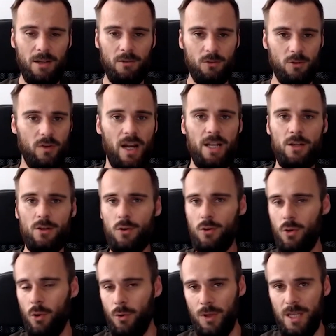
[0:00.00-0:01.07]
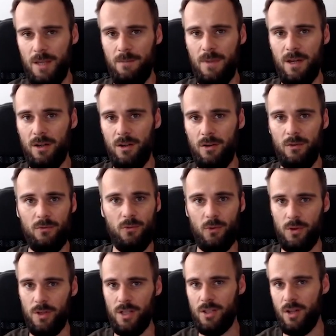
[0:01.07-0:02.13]
write a good cold email for
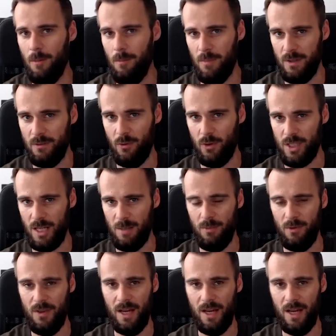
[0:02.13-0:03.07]
this company, for example.